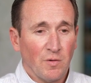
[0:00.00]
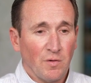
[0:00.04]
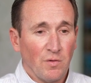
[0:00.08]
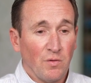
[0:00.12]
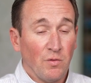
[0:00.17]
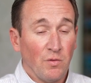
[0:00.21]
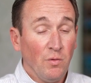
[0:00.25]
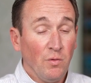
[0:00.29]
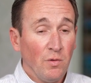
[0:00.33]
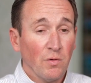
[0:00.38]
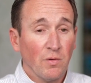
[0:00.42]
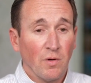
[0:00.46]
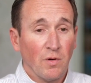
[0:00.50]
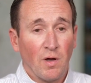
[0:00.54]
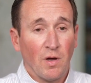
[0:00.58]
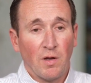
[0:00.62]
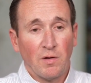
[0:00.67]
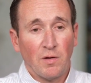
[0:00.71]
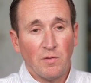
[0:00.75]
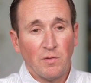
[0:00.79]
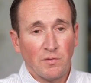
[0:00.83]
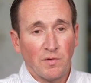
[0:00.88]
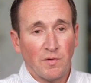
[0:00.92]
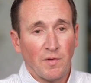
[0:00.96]
You're
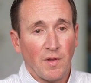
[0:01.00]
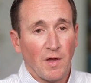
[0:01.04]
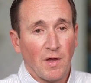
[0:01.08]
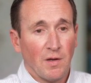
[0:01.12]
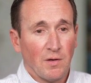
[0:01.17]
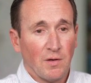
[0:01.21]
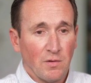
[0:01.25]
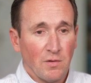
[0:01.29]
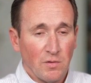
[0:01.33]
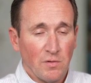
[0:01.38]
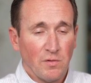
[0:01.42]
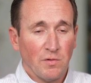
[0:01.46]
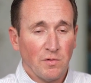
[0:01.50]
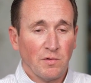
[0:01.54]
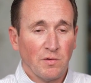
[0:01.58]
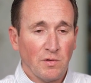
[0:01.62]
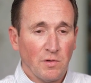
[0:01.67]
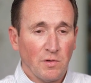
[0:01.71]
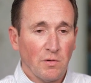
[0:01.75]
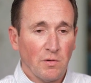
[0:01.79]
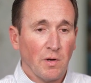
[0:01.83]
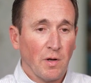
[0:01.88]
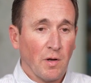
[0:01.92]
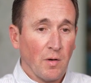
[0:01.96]
not using that. You're using
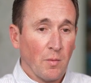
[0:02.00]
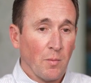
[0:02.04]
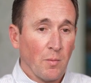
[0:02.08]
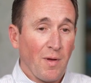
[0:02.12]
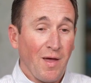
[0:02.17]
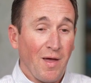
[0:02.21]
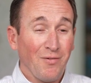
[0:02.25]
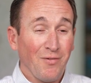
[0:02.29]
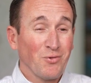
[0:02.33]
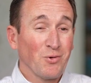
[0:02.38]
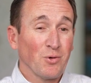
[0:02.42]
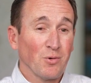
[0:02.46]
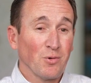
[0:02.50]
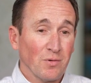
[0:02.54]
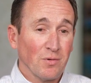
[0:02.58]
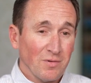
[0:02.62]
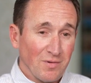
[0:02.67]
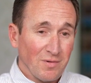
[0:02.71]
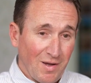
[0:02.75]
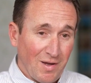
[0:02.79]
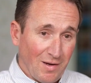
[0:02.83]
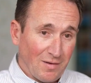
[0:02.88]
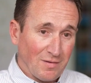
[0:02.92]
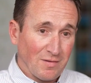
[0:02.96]
your income after
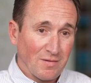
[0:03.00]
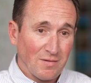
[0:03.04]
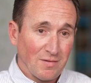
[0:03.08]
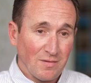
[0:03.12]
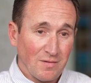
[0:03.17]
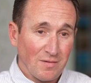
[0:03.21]
taxes.